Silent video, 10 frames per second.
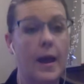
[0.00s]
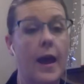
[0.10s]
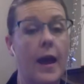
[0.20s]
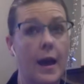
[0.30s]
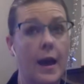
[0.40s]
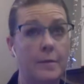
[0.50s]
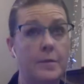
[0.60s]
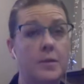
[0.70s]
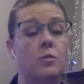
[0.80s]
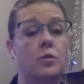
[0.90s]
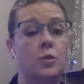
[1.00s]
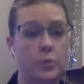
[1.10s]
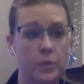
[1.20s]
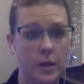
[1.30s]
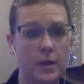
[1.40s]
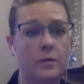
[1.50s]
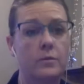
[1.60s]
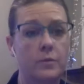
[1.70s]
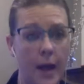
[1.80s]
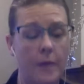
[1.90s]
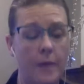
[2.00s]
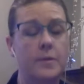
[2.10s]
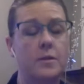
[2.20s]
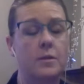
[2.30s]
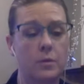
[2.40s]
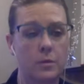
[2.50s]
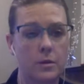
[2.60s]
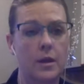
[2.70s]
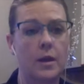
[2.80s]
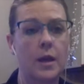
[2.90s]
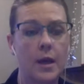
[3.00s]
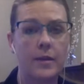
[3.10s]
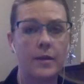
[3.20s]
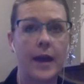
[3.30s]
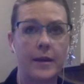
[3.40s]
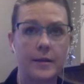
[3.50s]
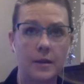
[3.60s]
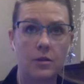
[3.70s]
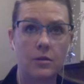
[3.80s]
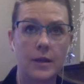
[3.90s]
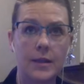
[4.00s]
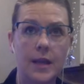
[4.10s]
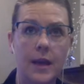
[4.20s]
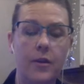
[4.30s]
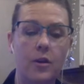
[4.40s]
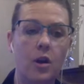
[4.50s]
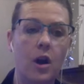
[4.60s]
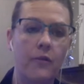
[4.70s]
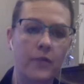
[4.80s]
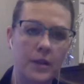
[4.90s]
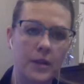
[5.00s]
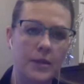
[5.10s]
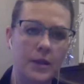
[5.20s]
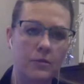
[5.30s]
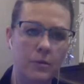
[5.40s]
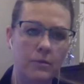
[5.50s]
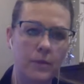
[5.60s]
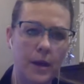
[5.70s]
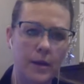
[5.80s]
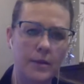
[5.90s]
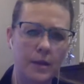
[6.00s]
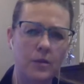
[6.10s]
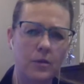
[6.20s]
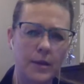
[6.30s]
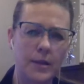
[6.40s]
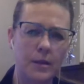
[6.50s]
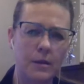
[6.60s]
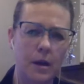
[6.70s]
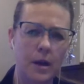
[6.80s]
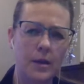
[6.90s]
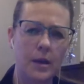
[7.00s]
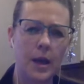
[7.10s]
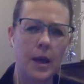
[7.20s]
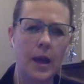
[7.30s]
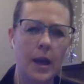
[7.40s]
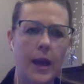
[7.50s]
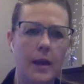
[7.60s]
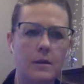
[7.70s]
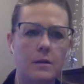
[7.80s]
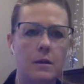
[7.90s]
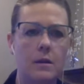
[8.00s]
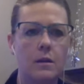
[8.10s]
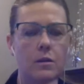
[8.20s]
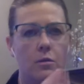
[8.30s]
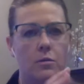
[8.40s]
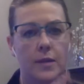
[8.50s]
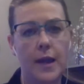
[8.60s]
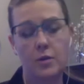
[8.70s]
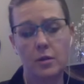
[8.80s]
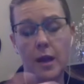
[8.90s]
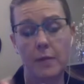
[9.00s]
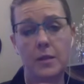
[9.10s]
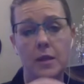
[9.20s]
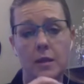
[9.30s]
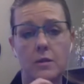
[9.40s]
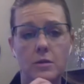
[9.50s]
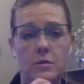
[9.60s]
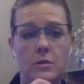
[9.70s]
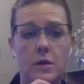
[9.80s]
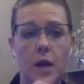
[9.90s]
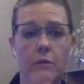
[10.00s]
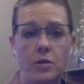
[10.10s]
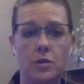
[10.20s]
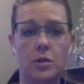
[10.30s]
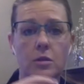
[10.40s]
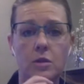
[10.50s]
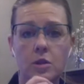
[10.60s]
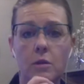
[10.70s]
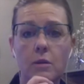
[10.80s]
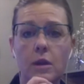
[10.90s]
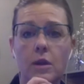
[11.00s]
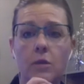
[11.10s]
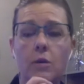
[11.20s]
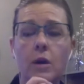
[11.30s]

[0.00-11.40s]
Absolutely. Absolutely. That has increased, and their confidence has increased a lot. And those, actually, that particular student I was just showing you